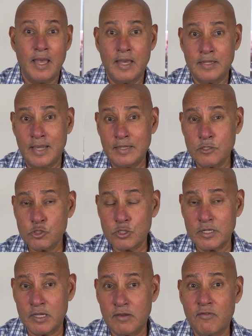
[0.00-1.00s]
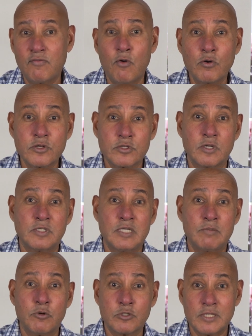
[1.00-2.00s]
and initially focus on
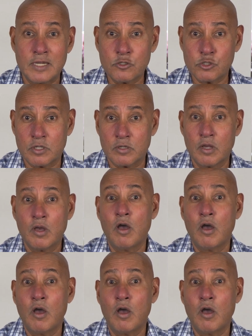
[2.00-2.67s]
deportation